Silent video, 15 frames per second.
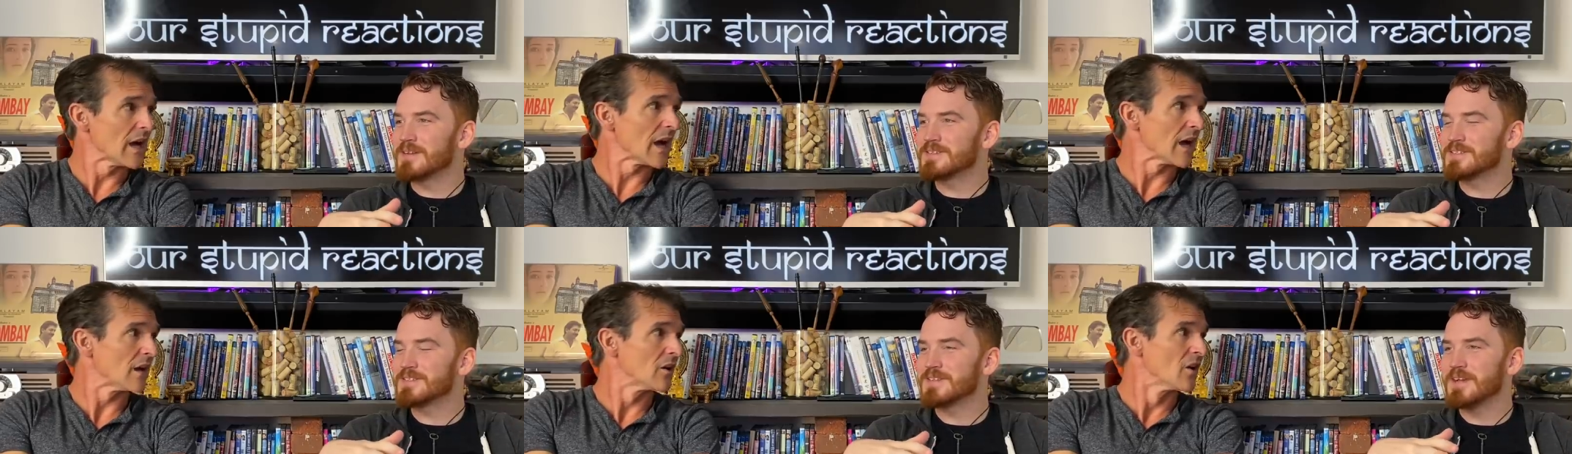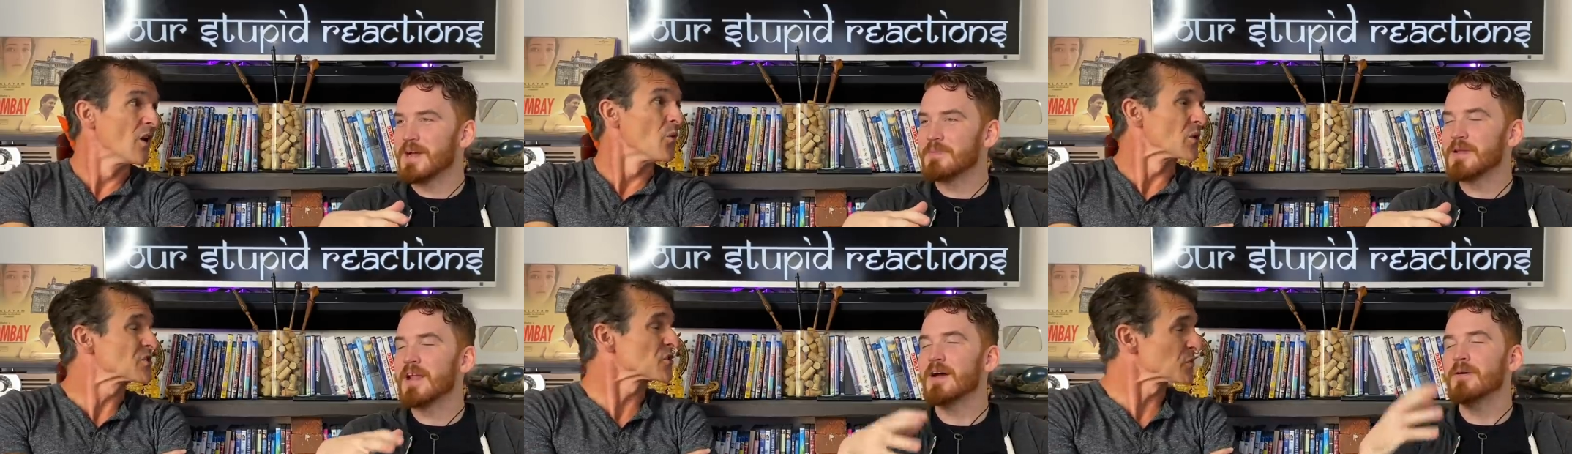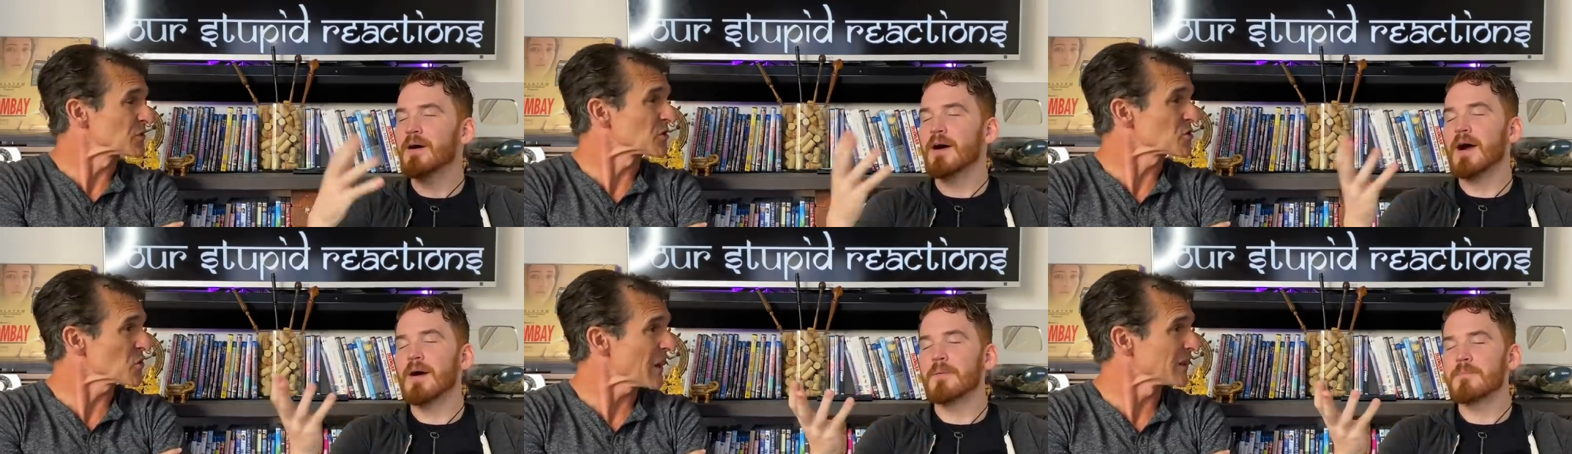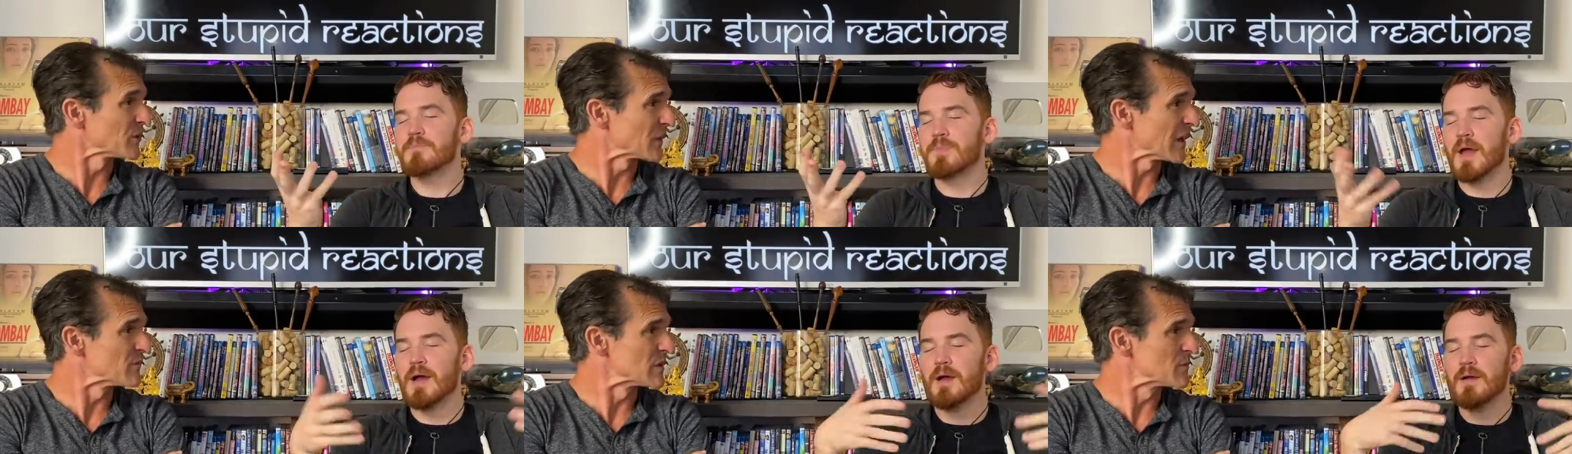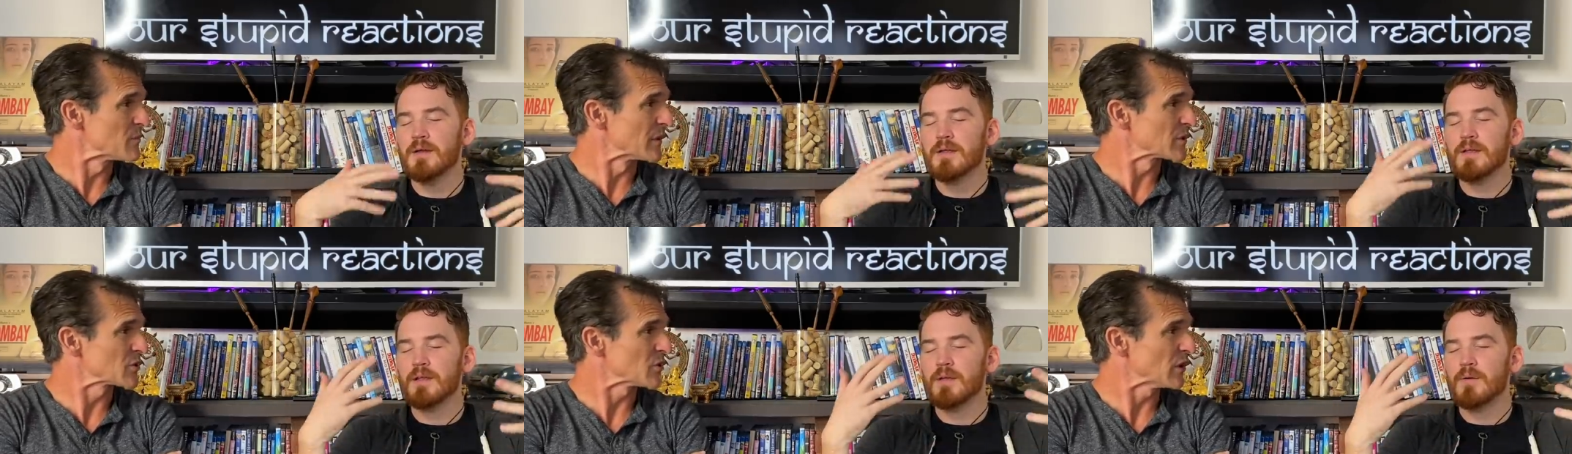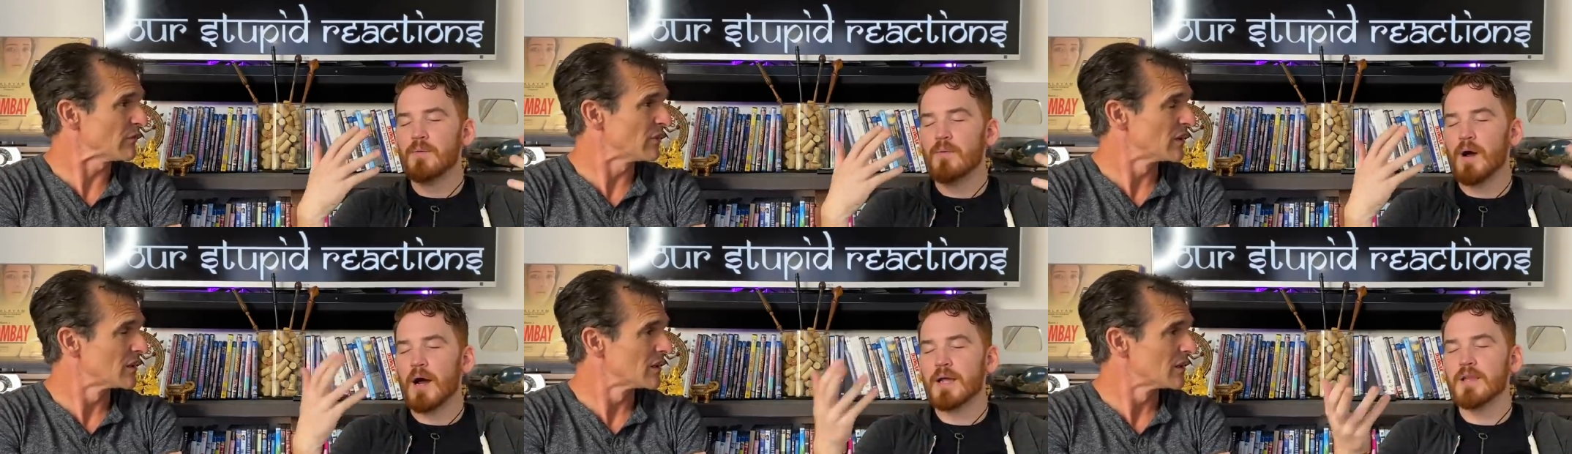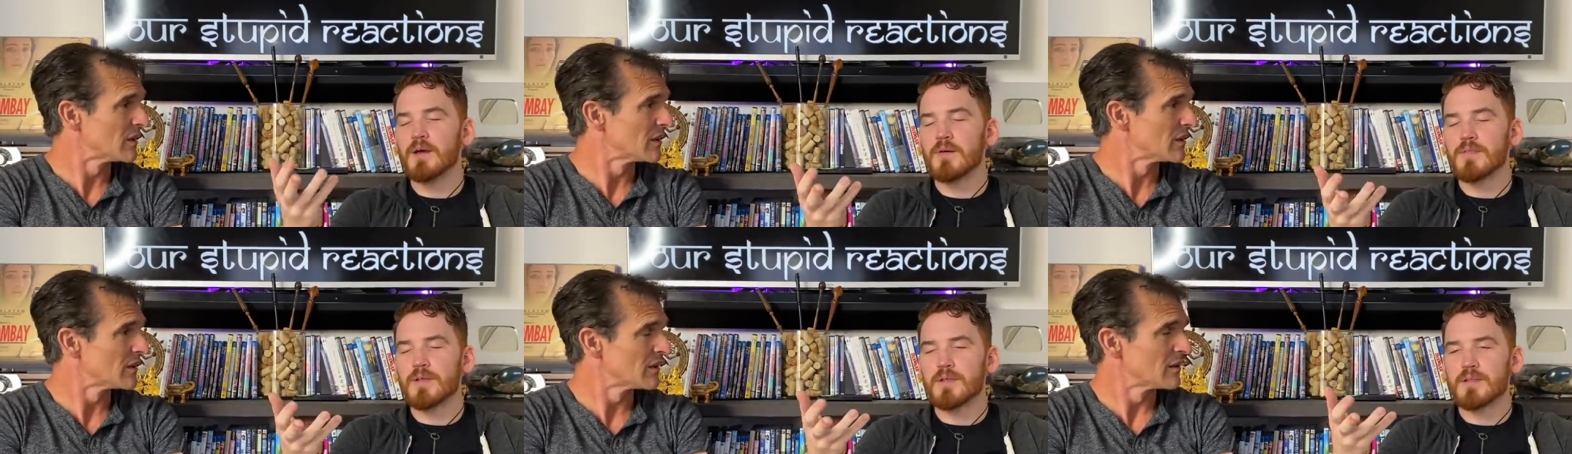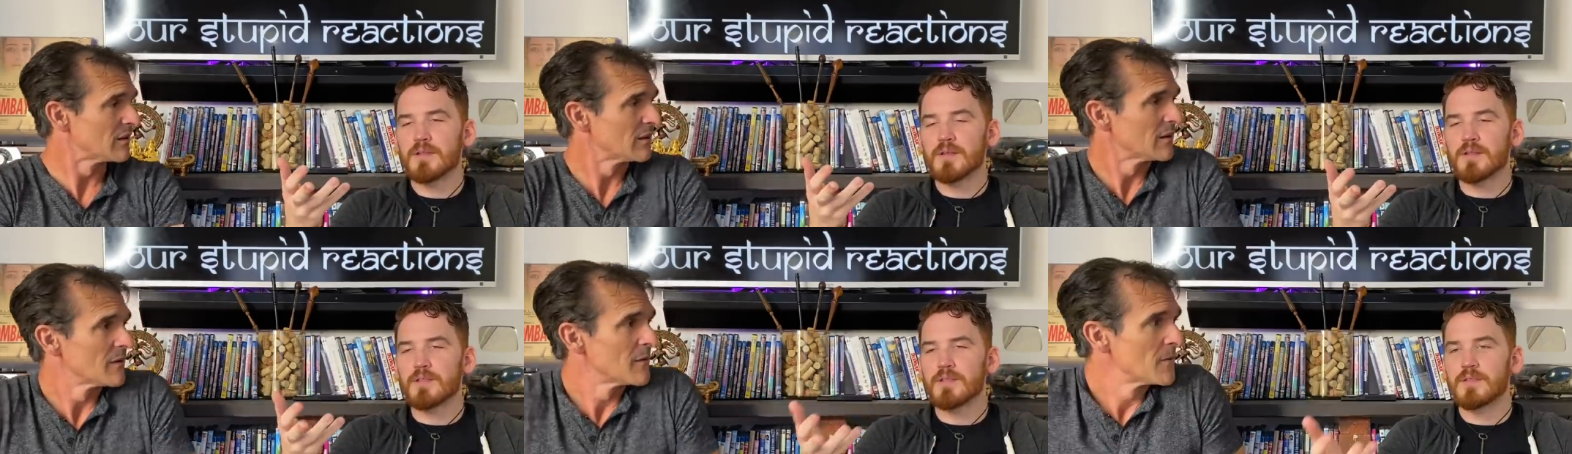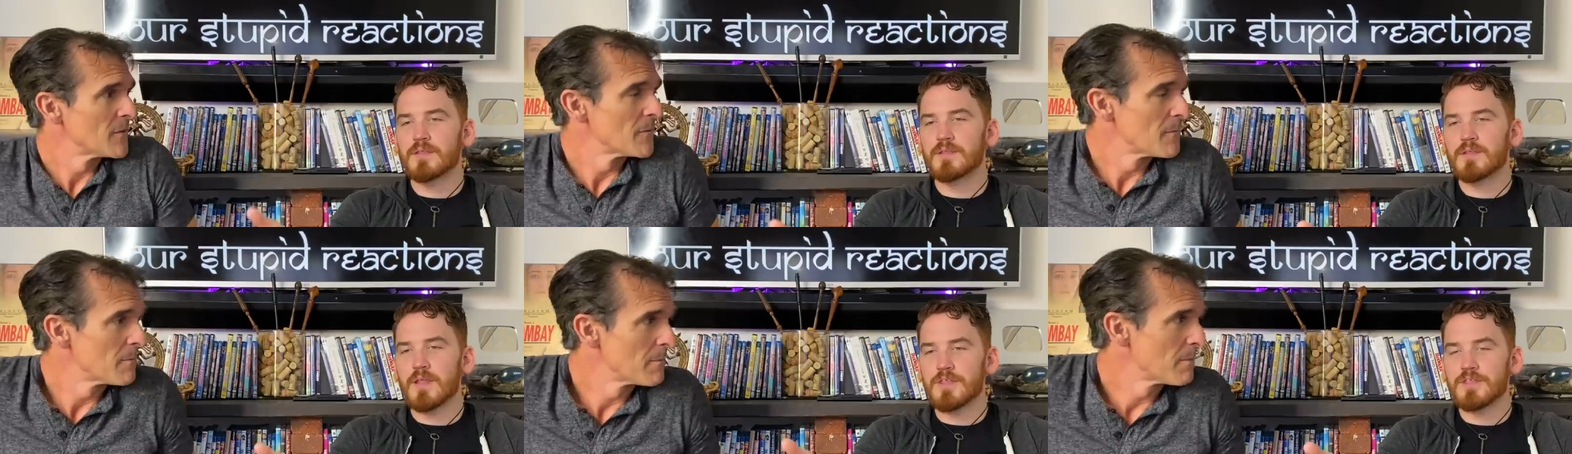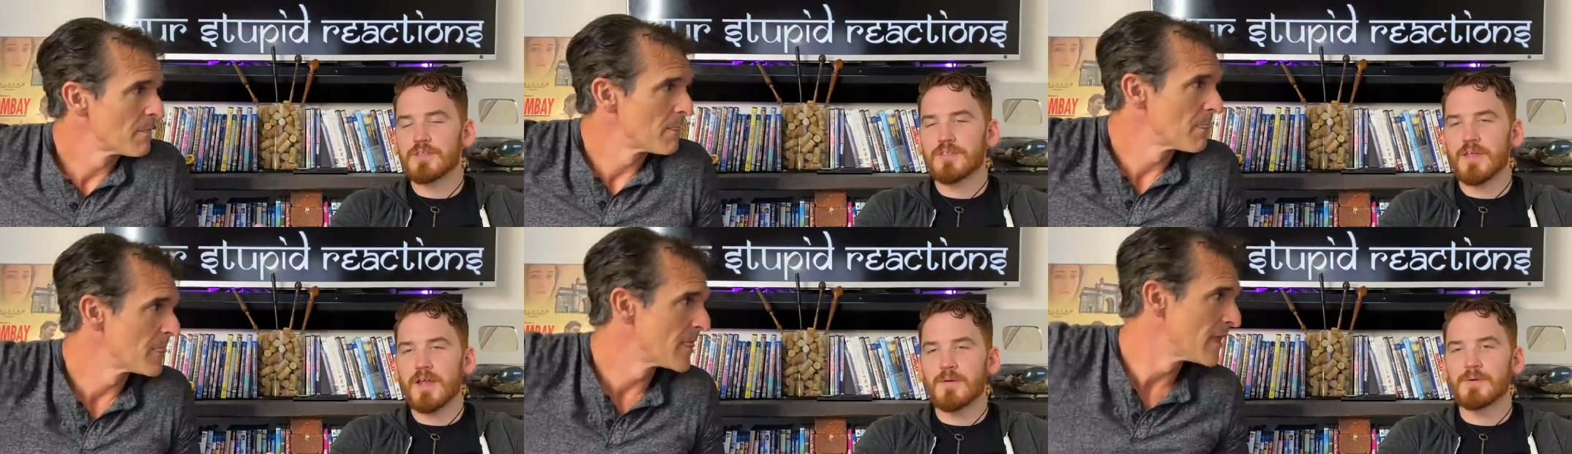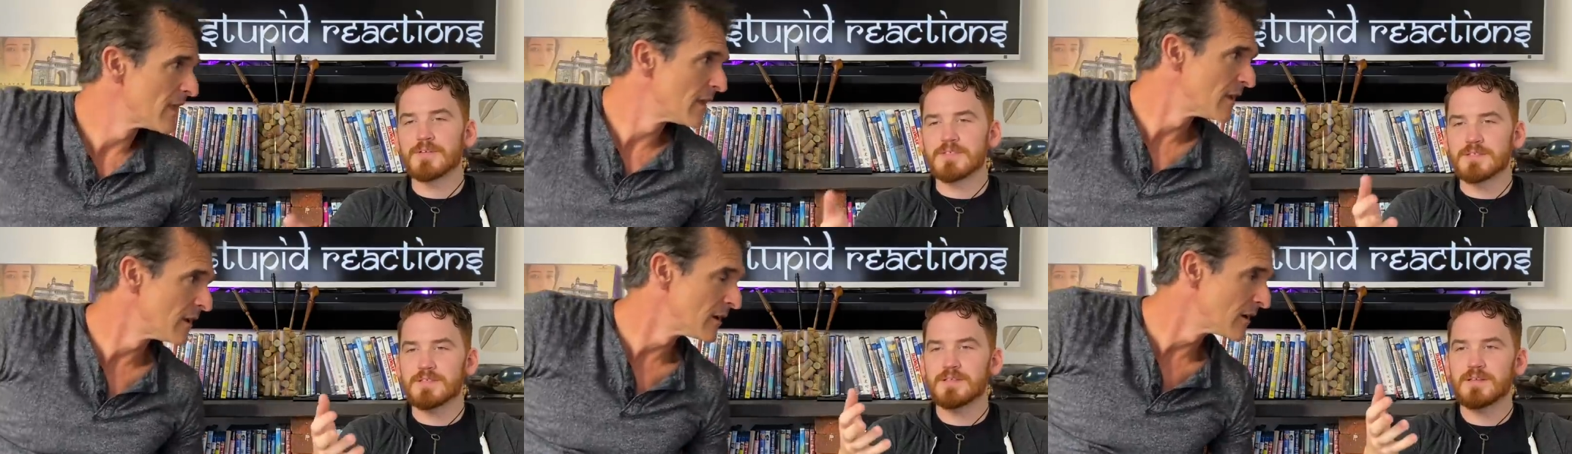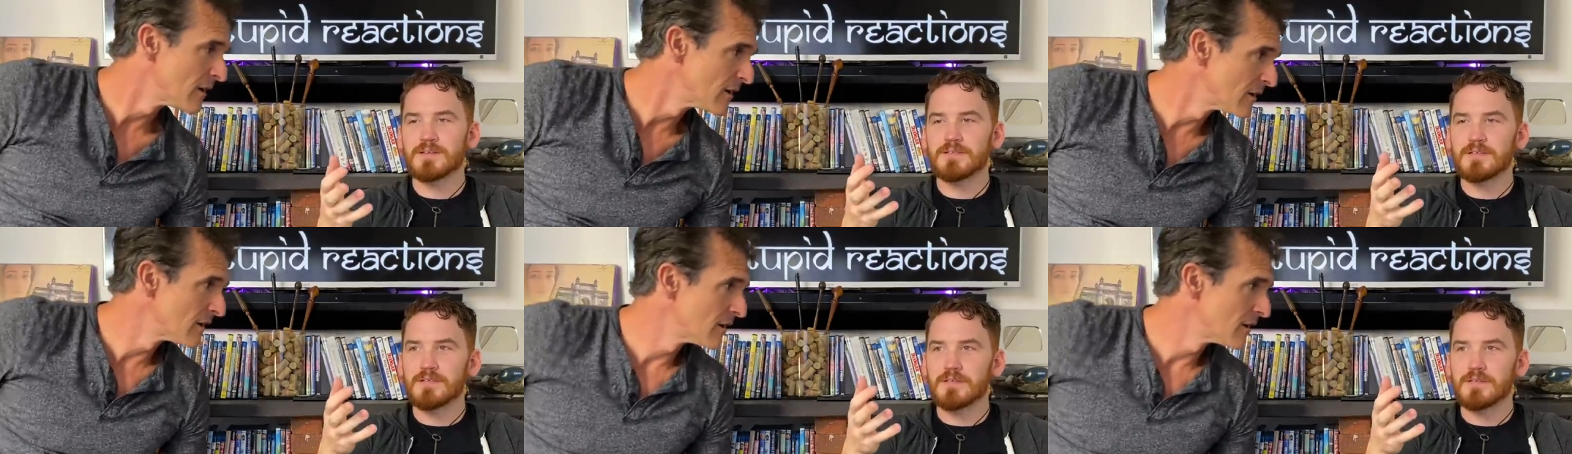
Speaker 1: Yeah, I mean, which is what the trailer gave me the picture of. Well, I know the the the thing was